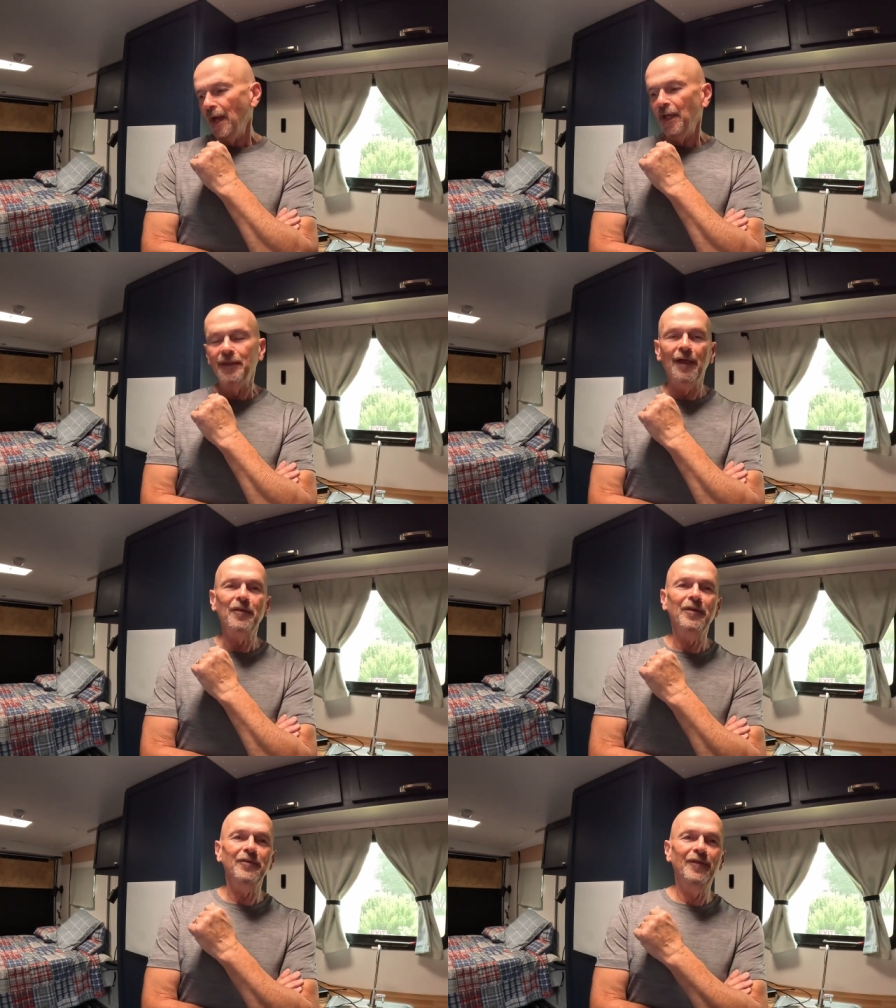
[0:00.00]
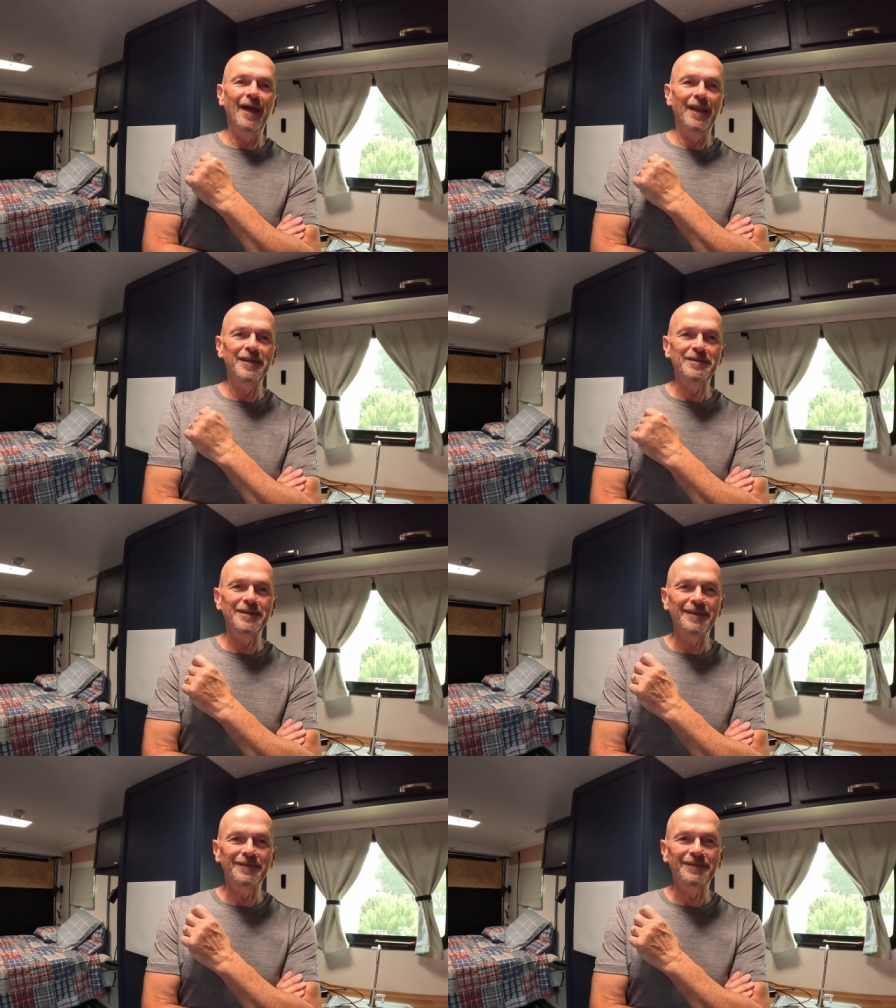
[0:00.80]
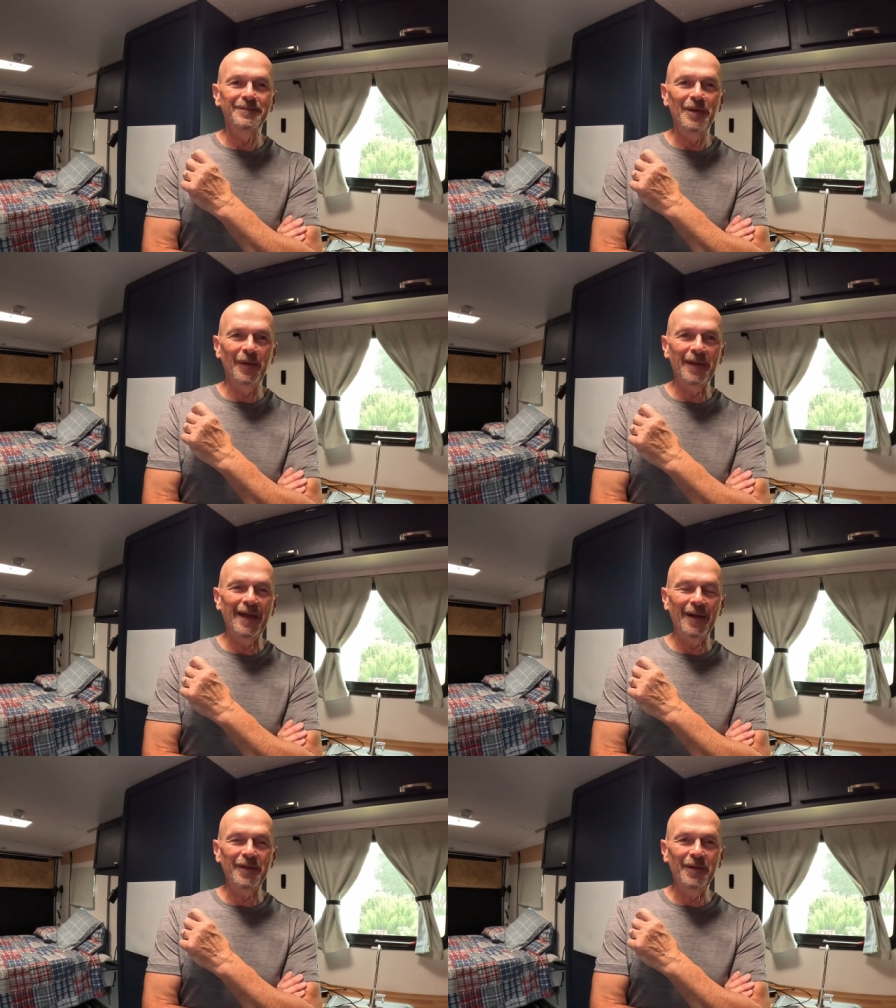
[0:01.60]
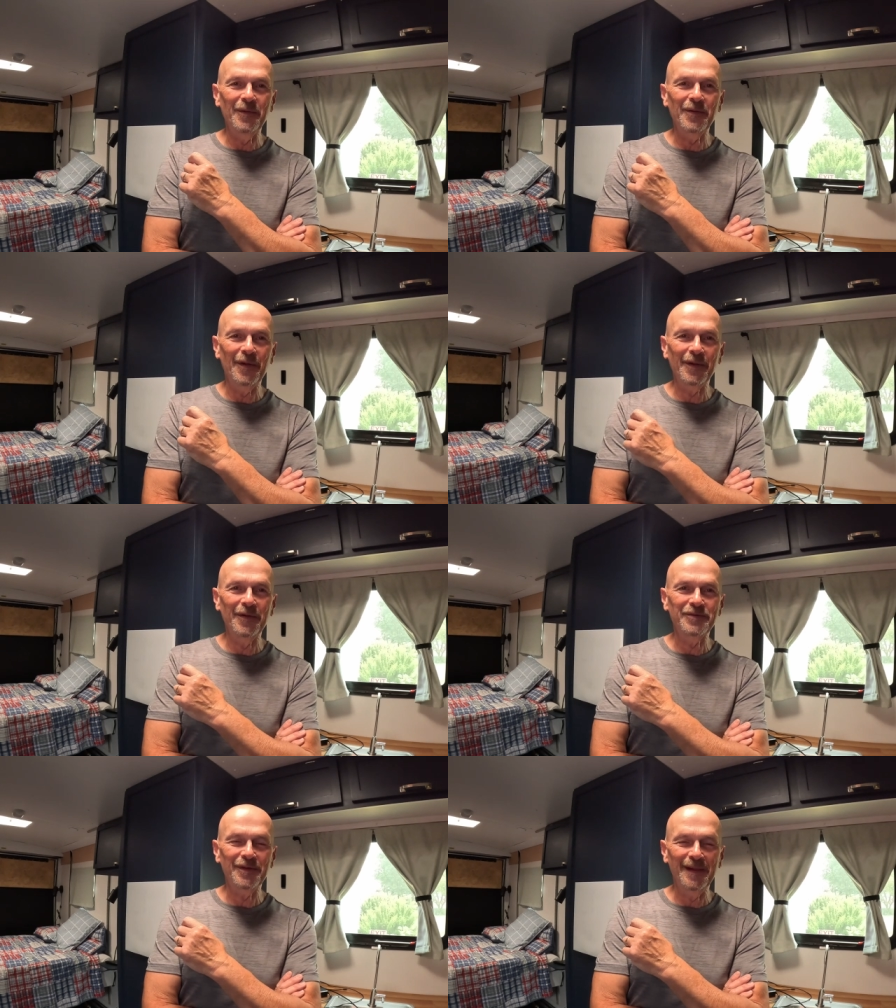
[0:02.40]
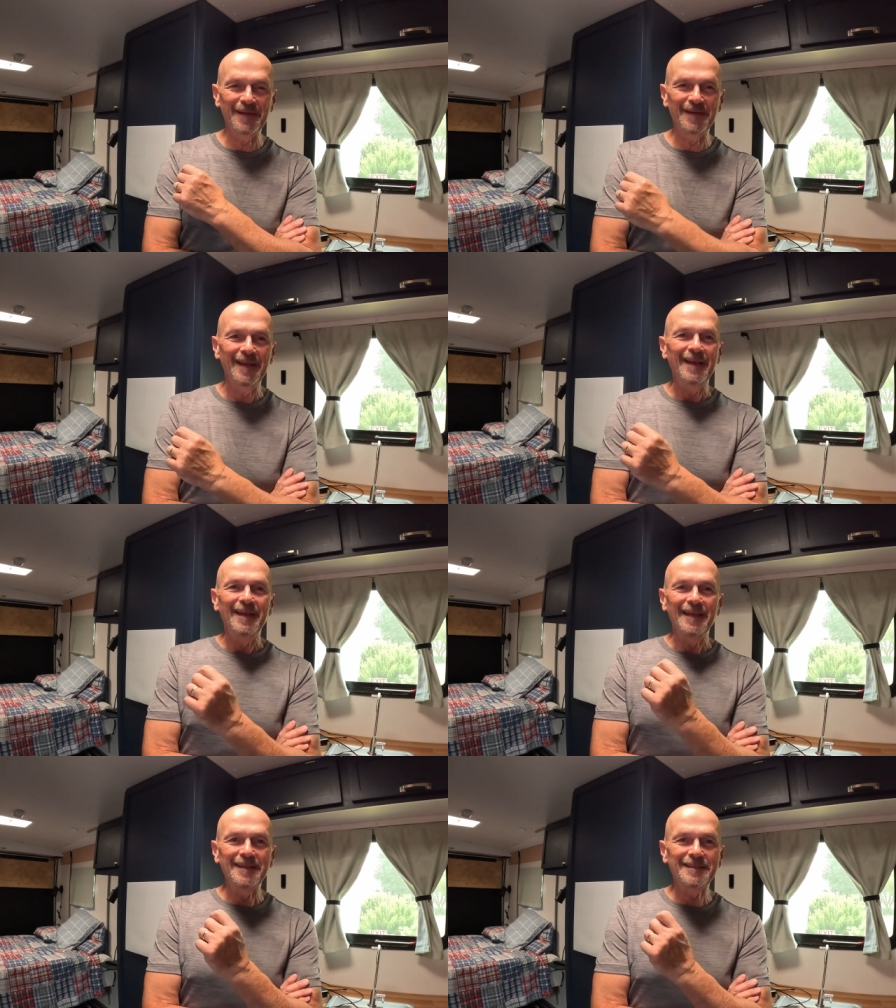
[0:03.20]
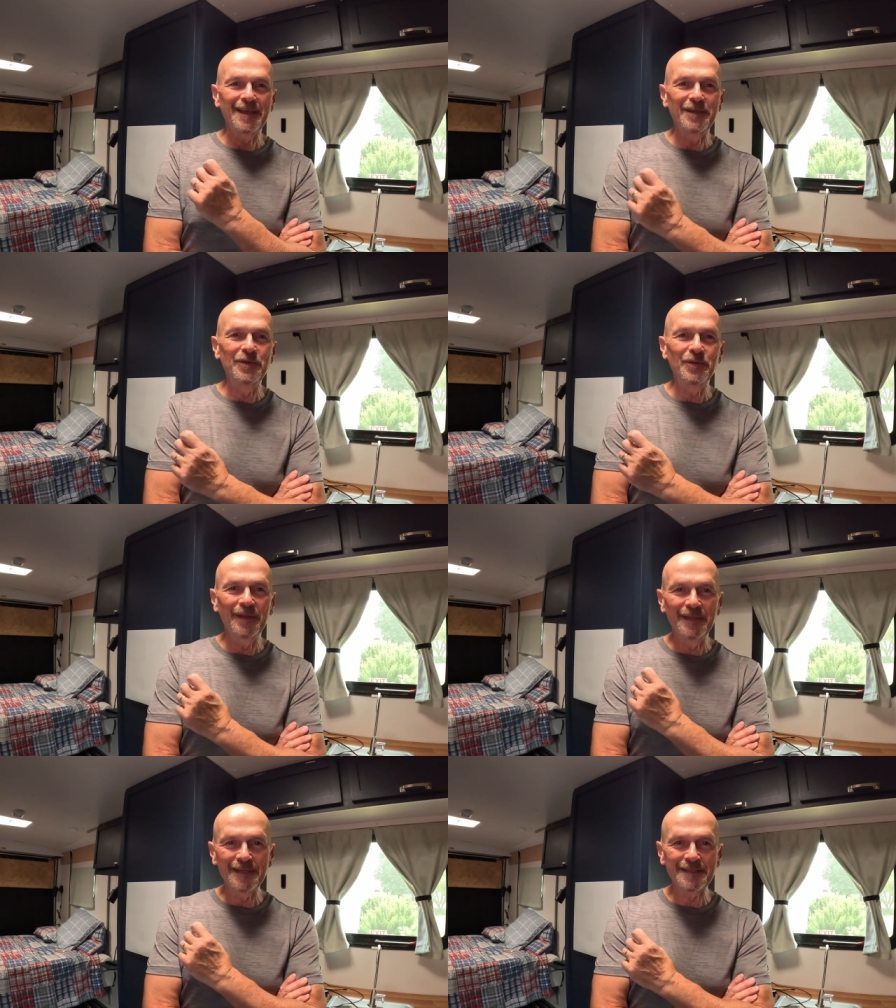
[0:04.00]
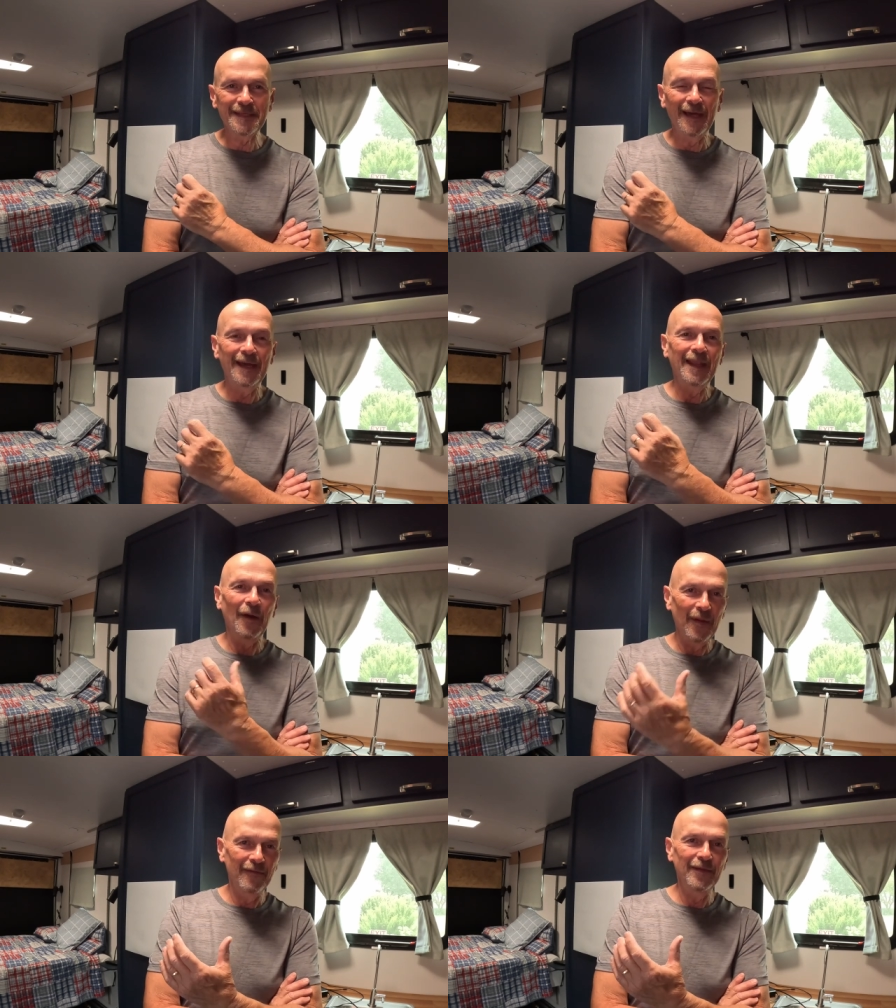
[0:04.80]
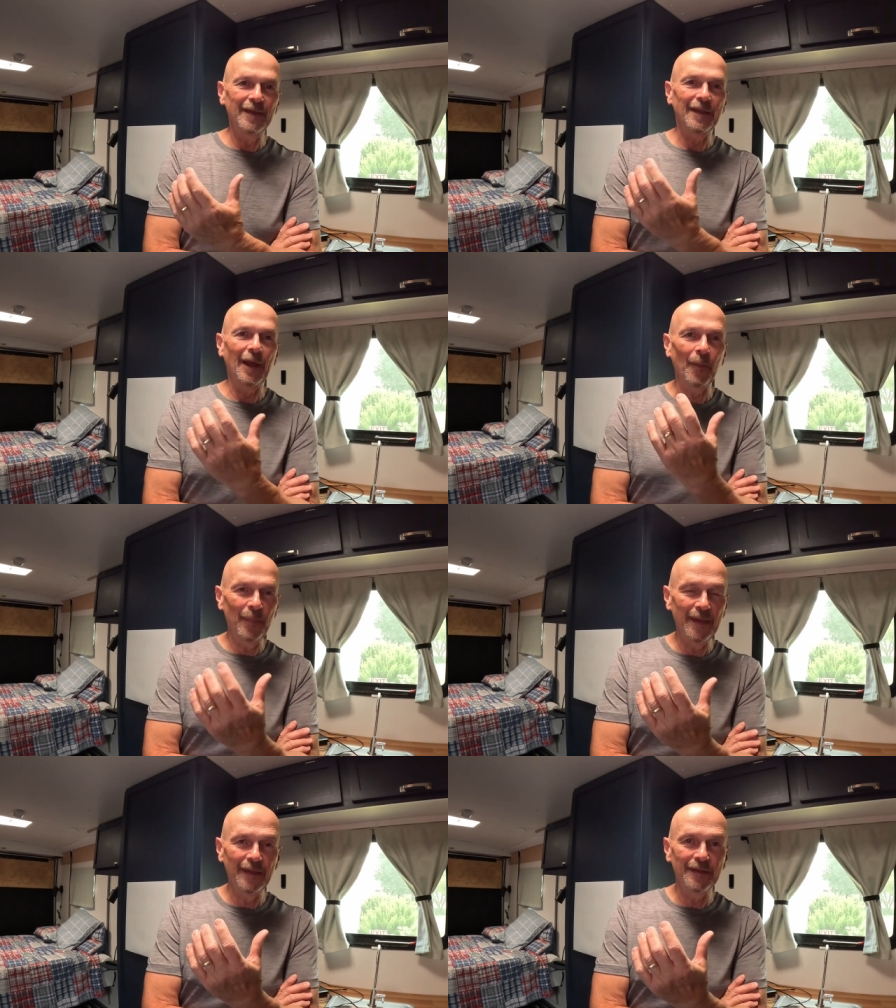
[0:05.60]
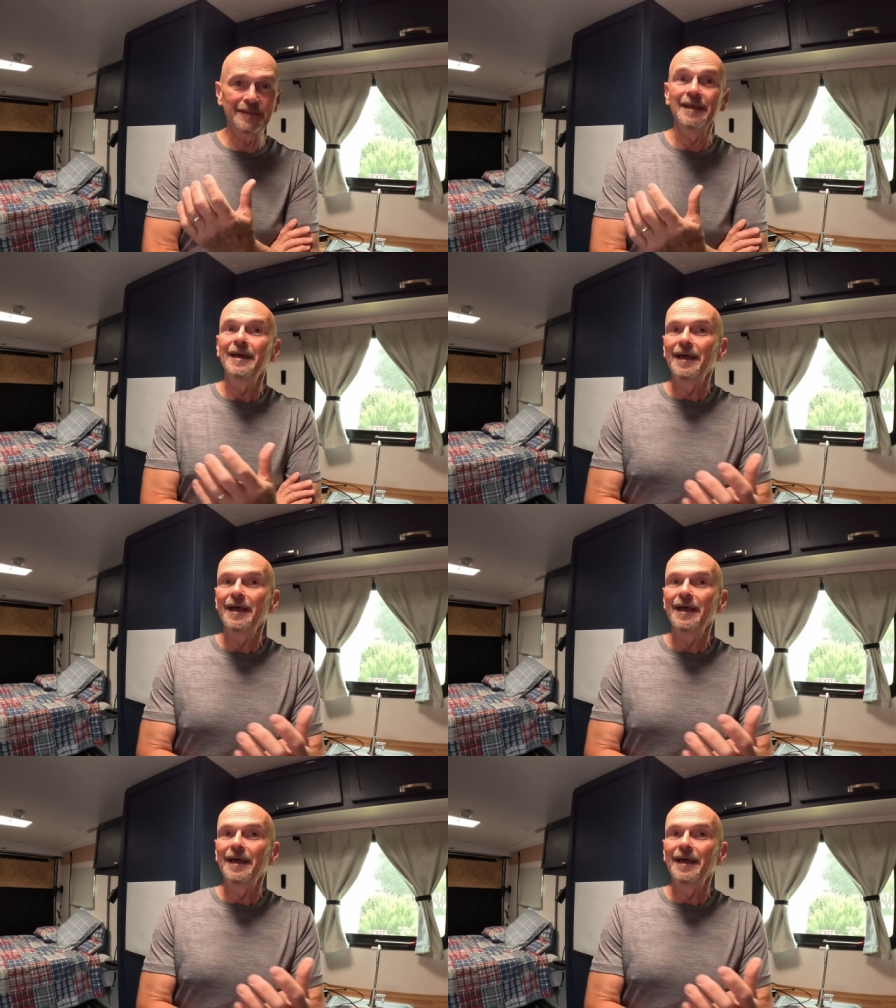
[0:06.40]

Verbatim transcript: Another advantage of building out your own cargo trailer is that you can decide how heavy and how big it is,